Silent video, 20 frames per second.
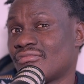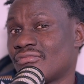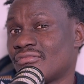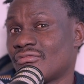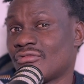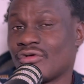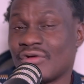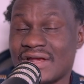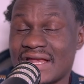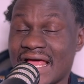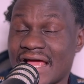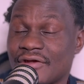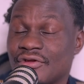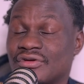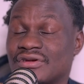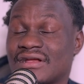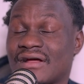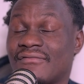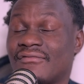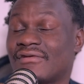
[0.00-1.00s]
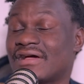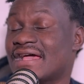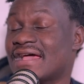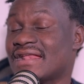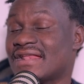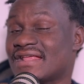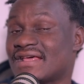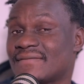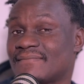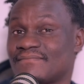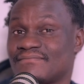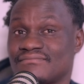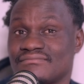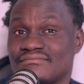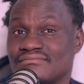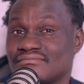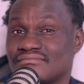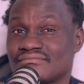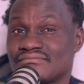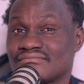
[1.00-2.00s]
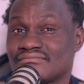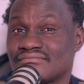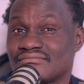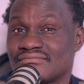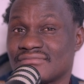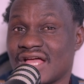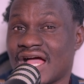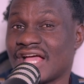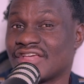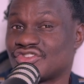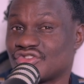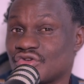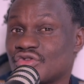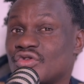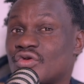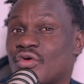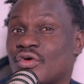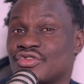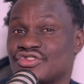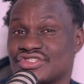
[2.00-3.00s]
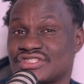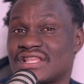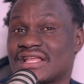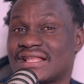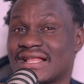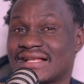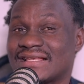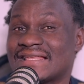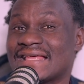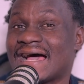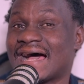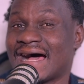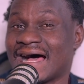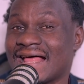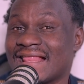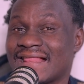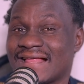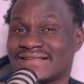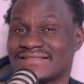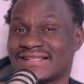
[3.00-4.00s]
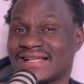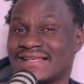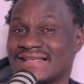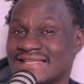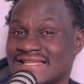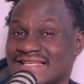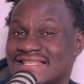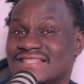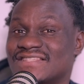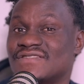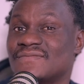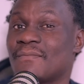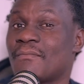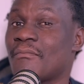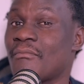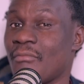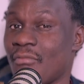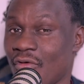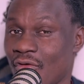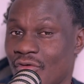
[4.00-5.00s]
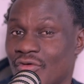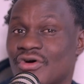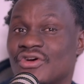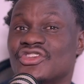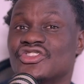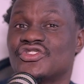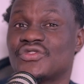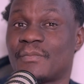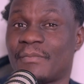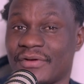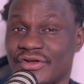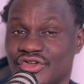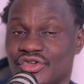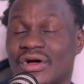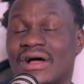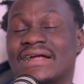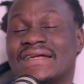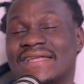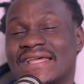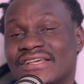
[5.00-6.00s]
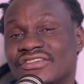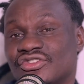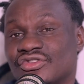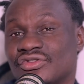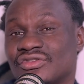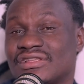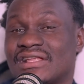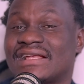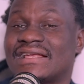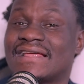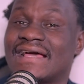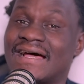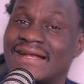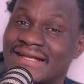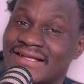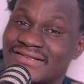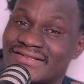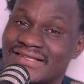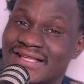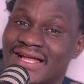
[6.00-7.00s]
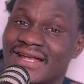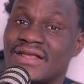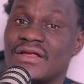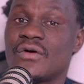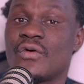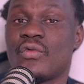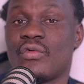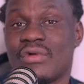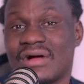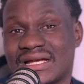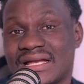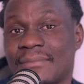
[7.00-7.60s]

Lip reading: when I don't have any, I should consider that there are others that need more special attention, that they understand what I'm